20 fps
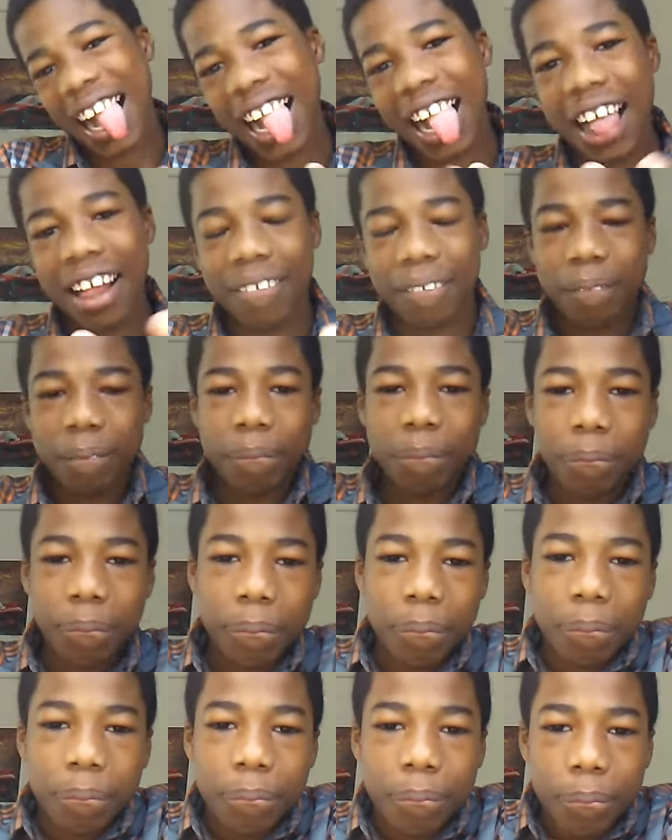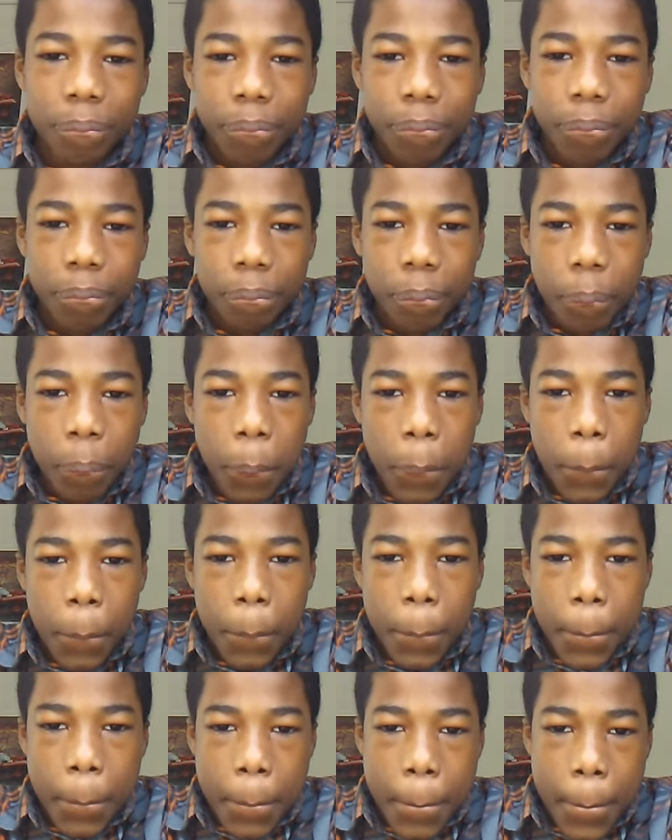
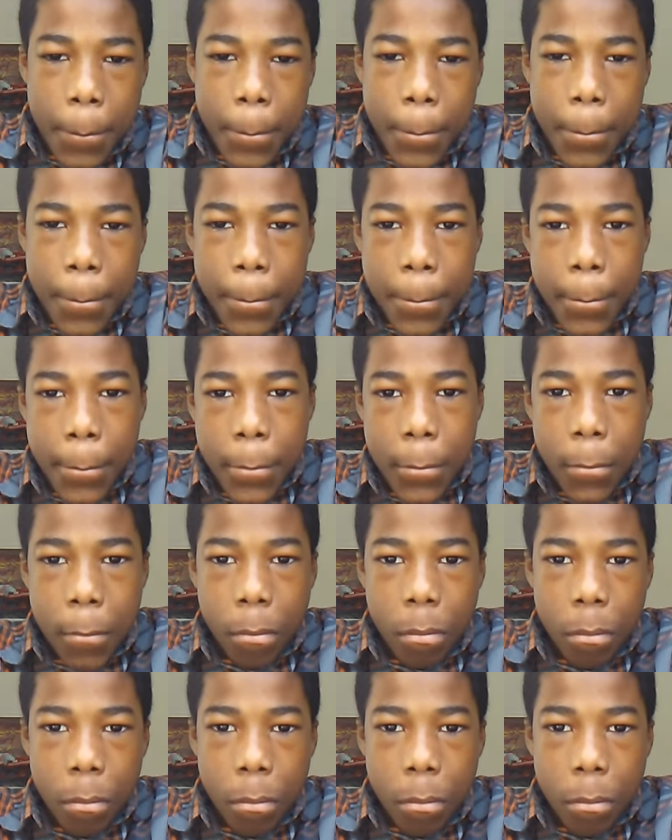Nothing is said.